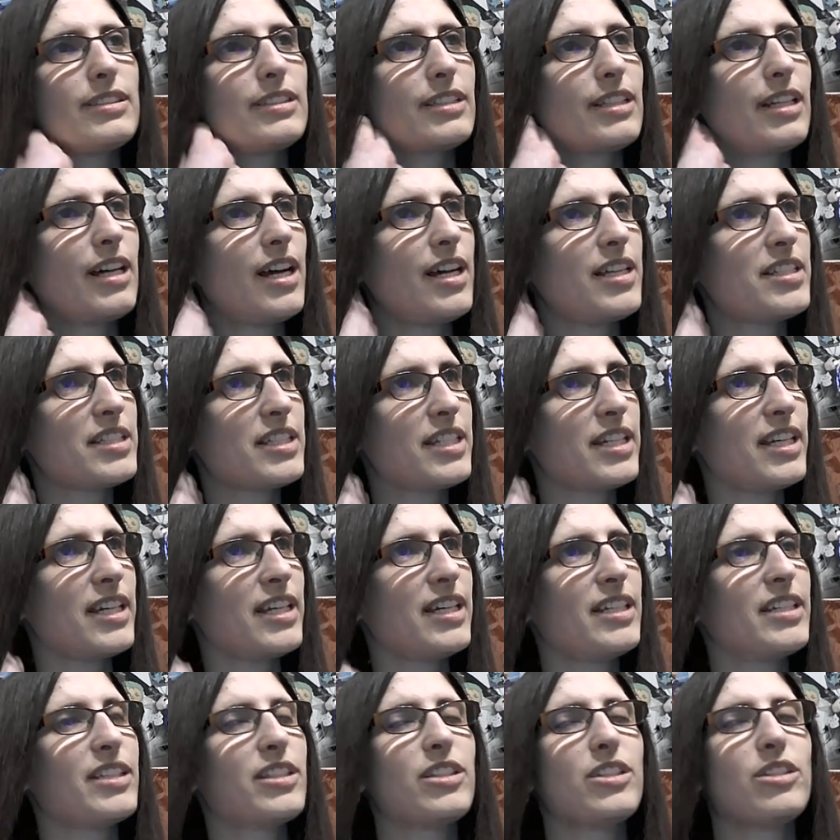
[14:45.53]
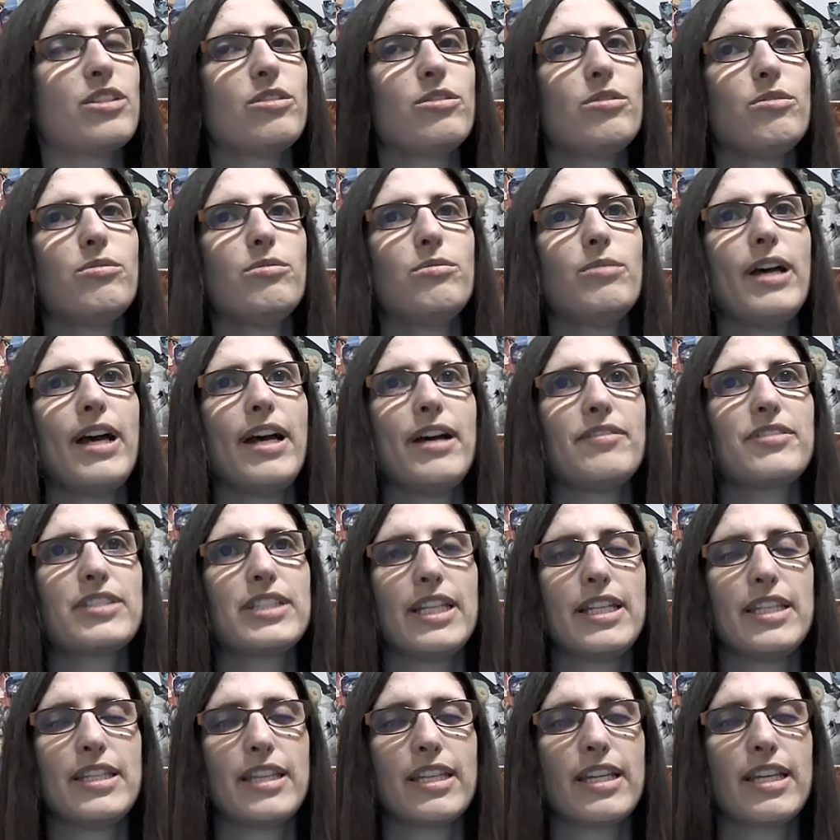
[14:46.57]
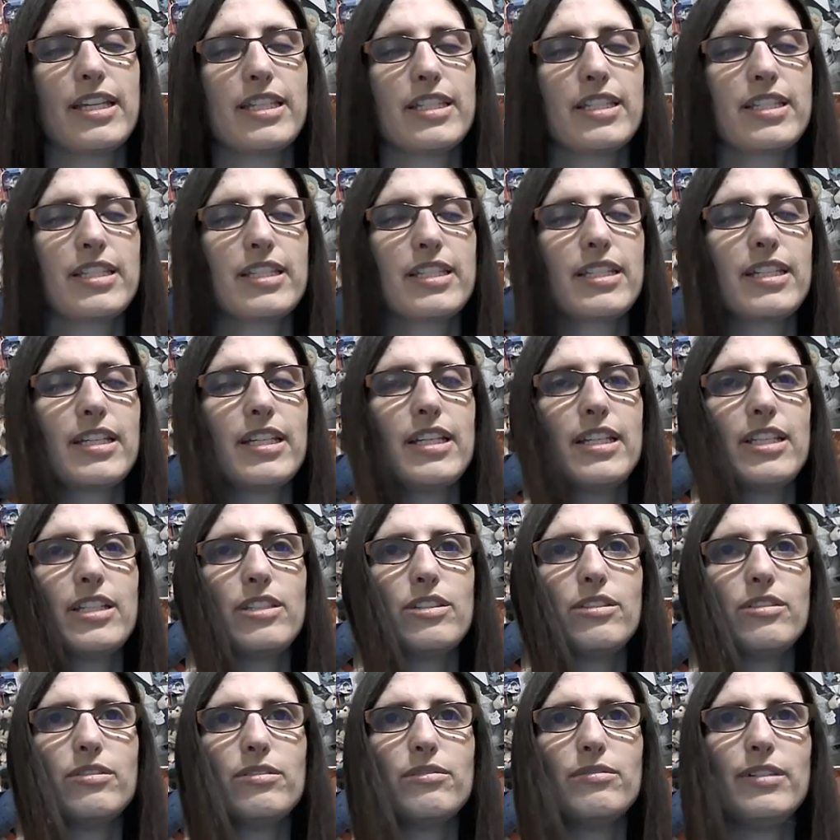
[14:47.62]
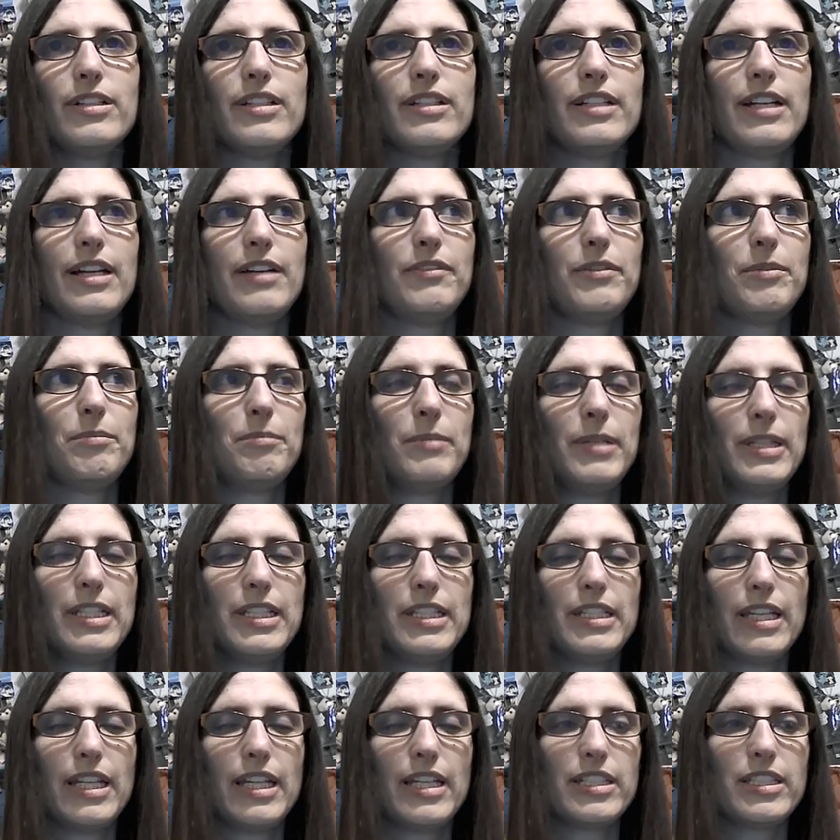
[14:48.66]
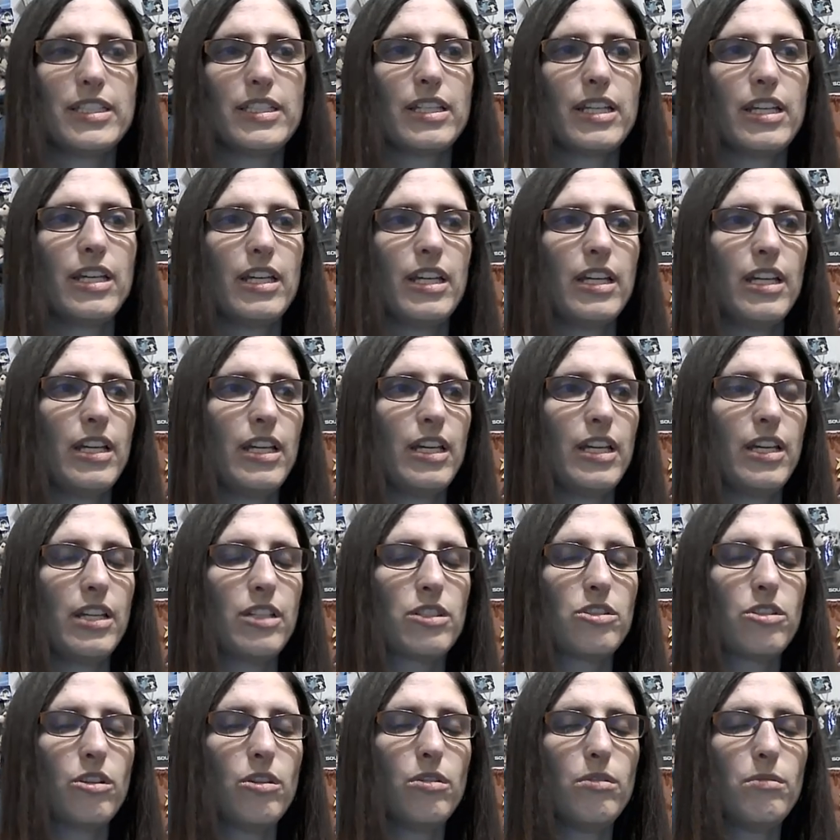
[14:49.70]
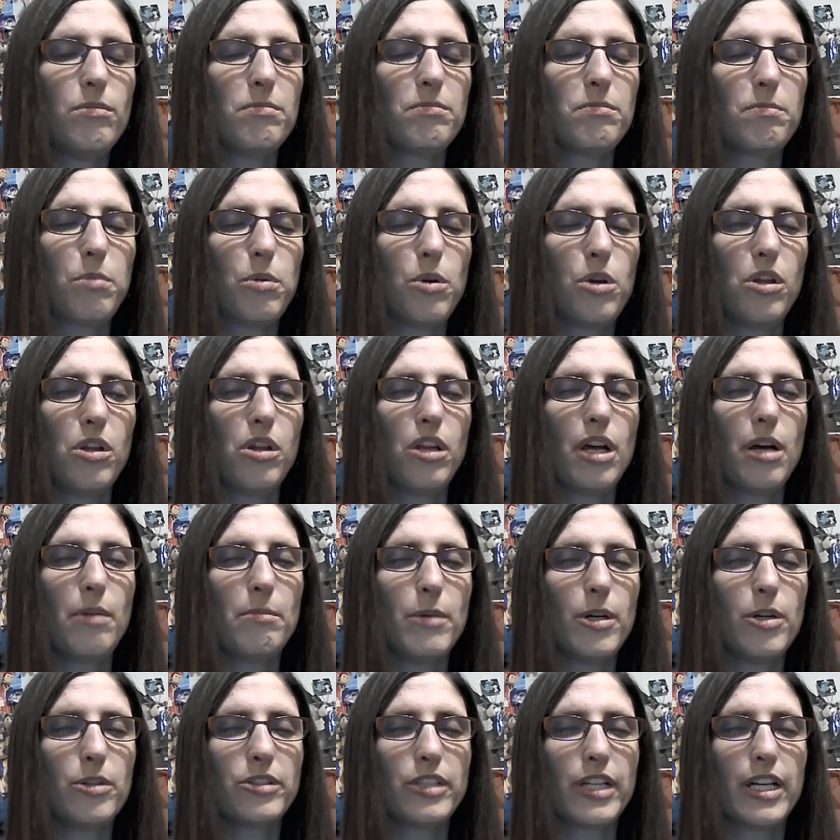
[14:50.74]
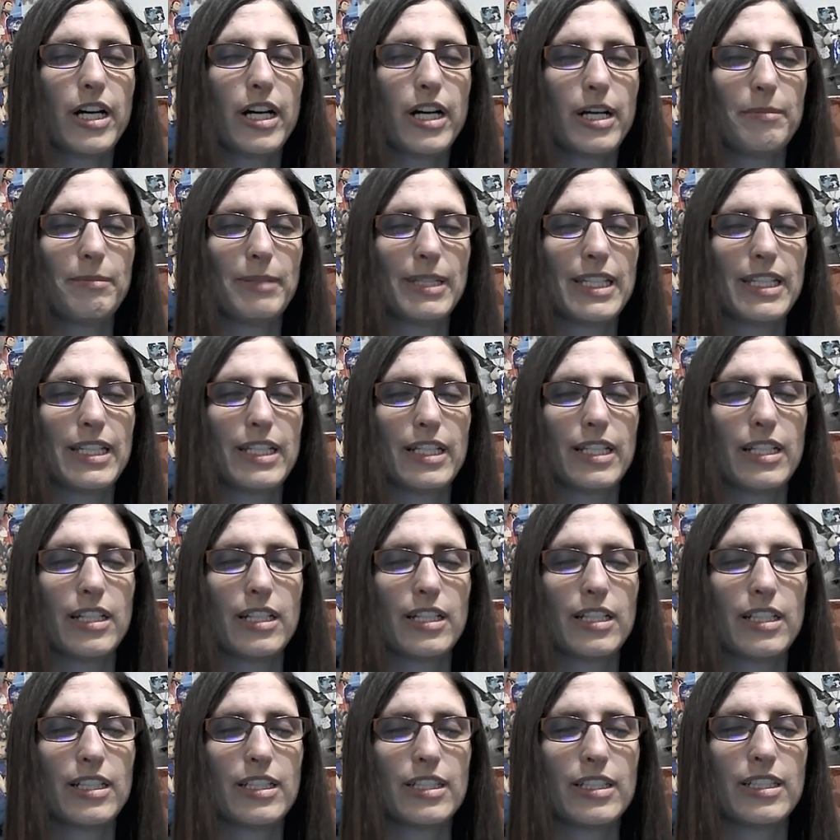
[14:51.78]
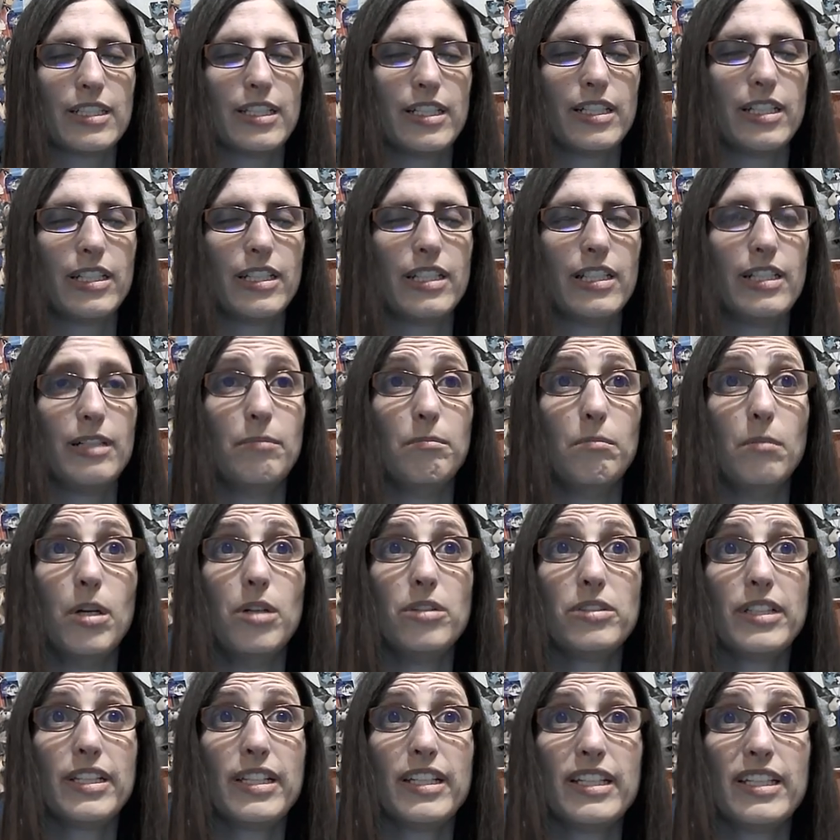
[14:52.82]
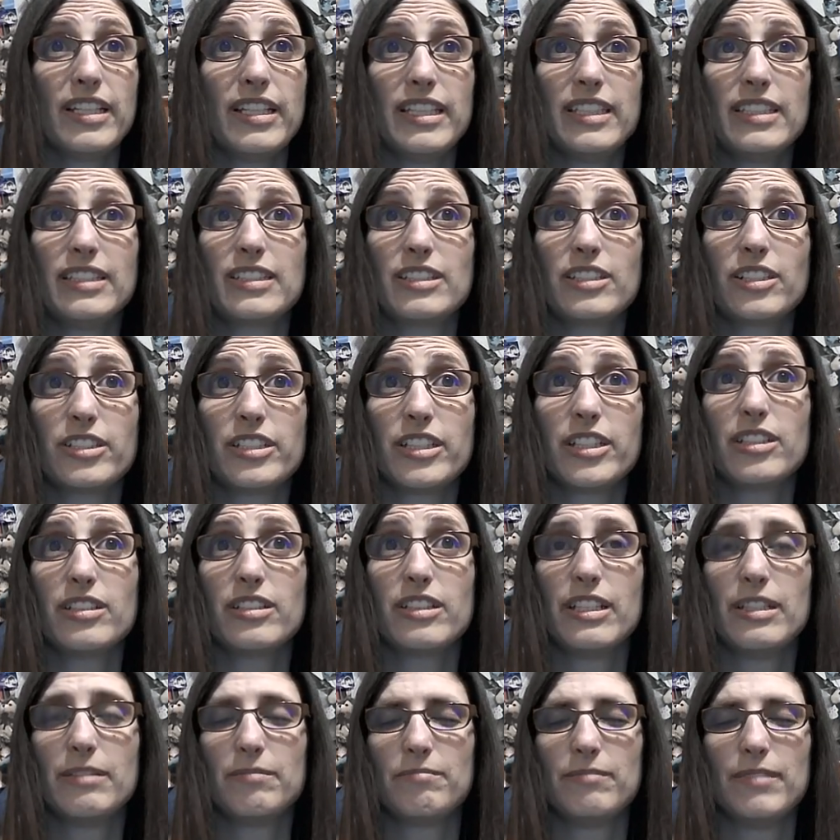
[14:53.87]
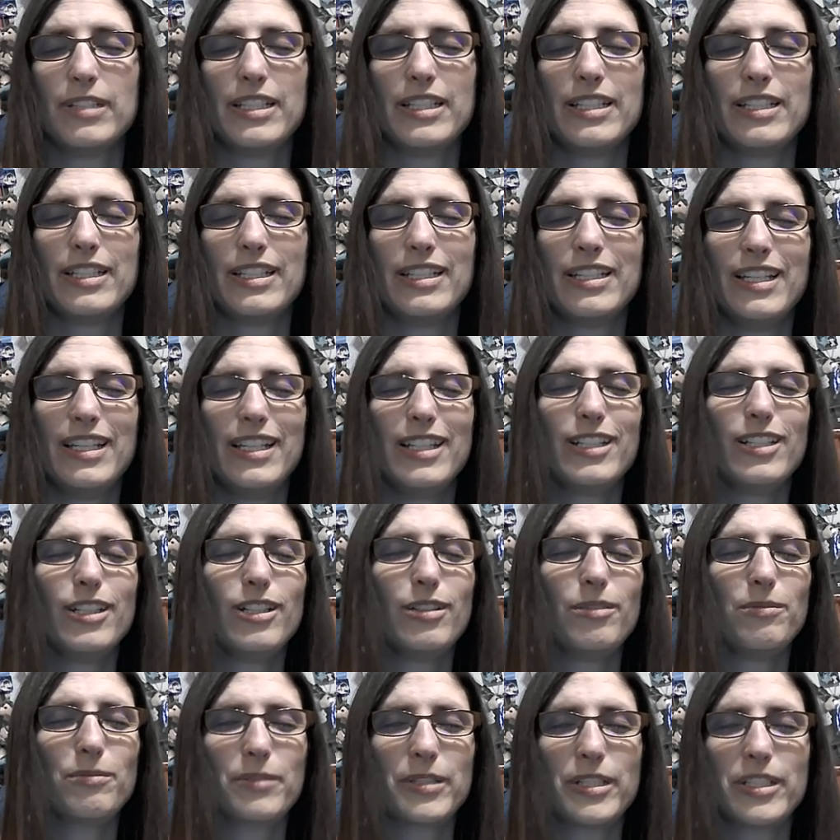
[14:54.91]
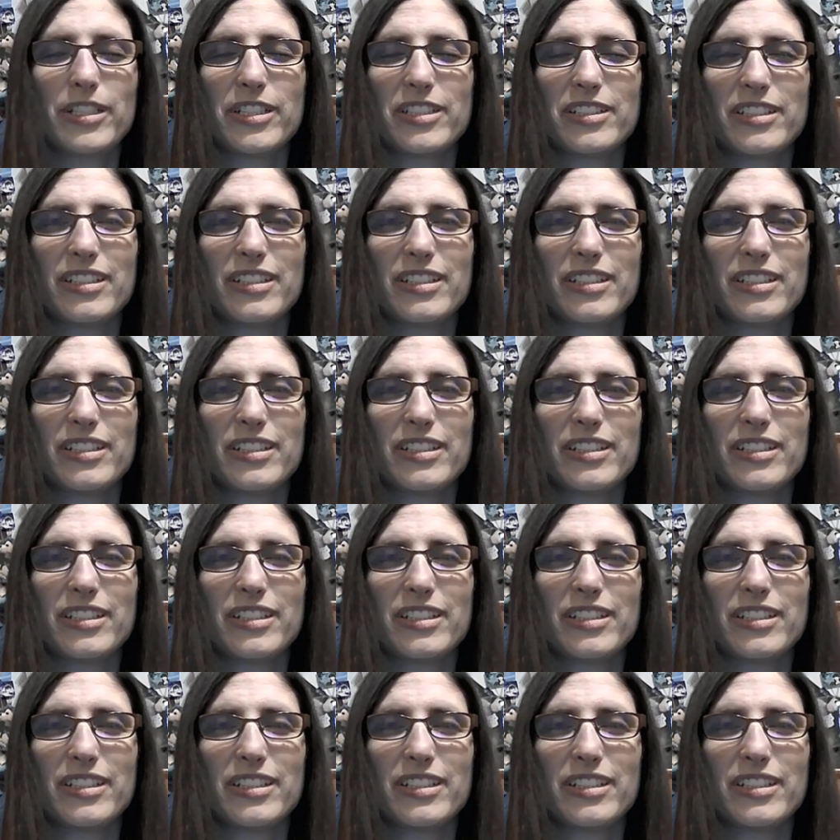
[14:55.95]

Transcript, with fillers: Kazuya. You have said this. You have admitted this. Don't pull a Mona on me here. Mona is starting, and go read.